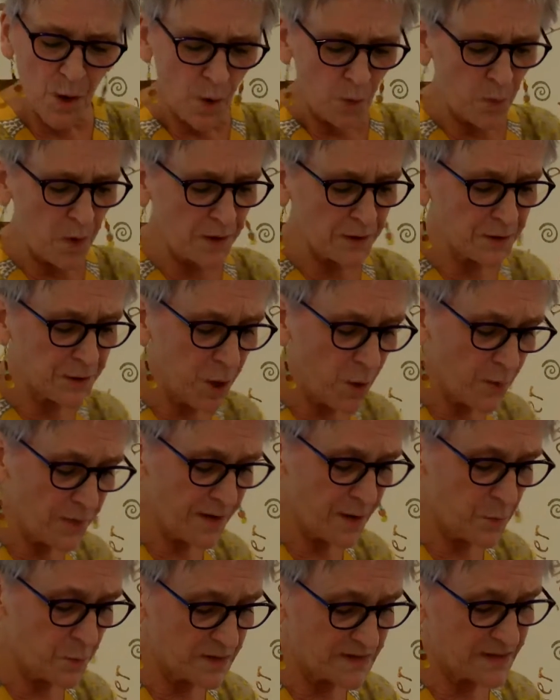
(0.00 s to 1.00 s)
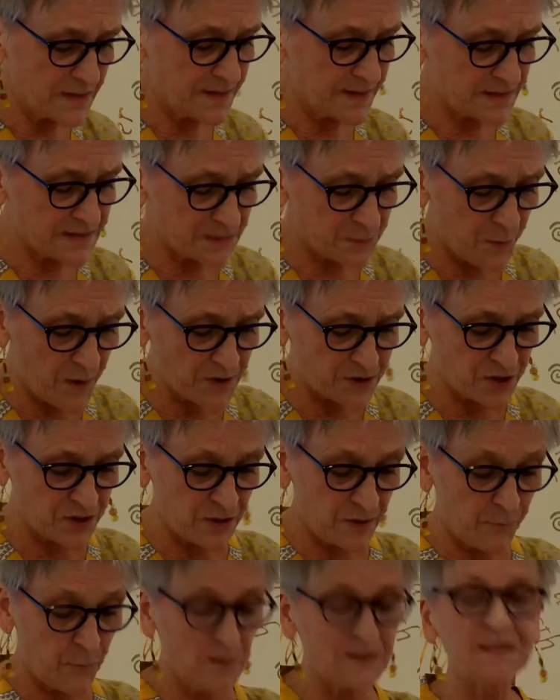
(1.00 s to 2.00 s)
While clothing was an expression
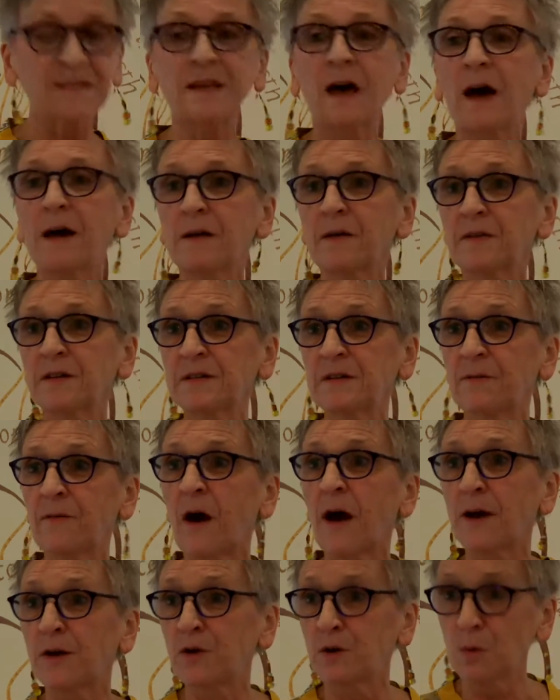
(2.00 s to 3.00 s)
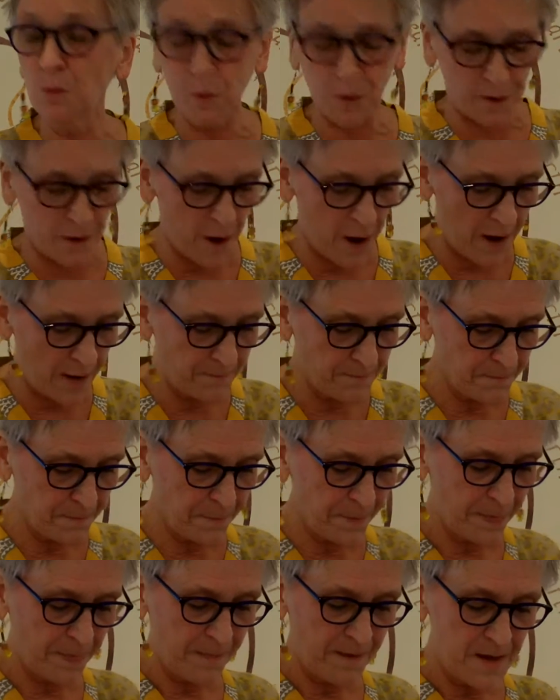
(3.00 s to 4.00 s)
of what side of the divide you were on,
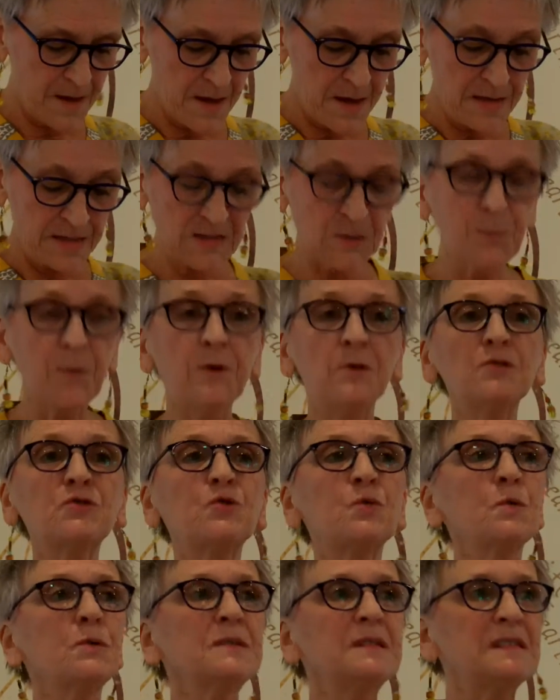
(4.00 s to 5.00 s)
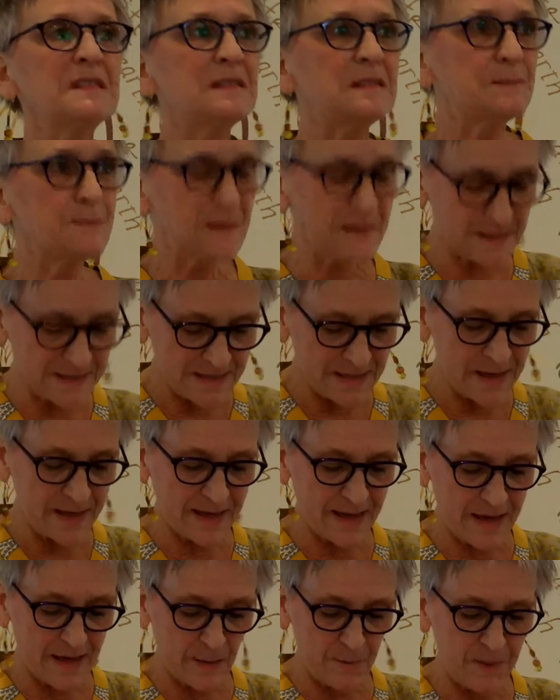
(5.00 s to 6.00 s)
spiritual
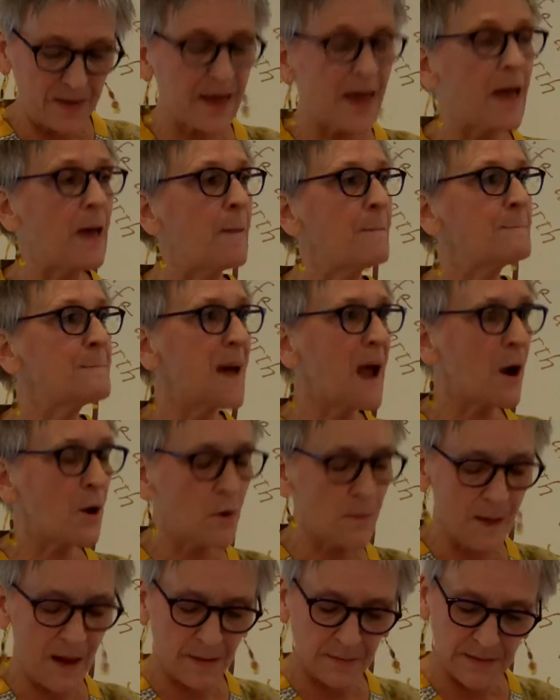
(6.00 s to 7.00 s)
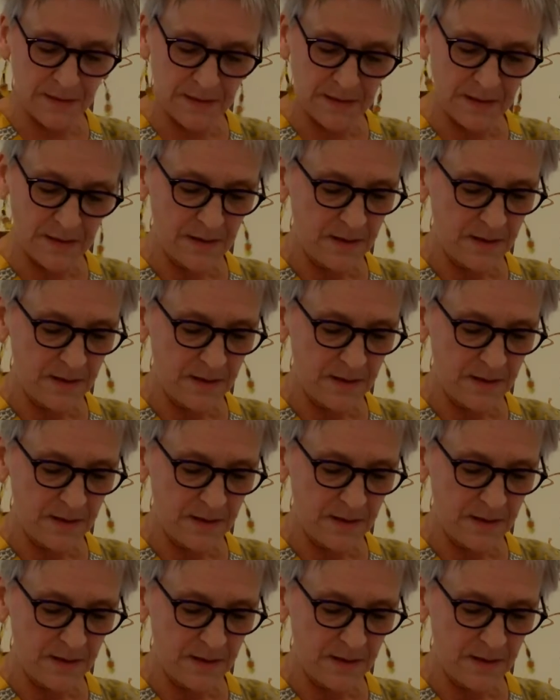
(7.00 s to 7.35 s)
seeking became paramount.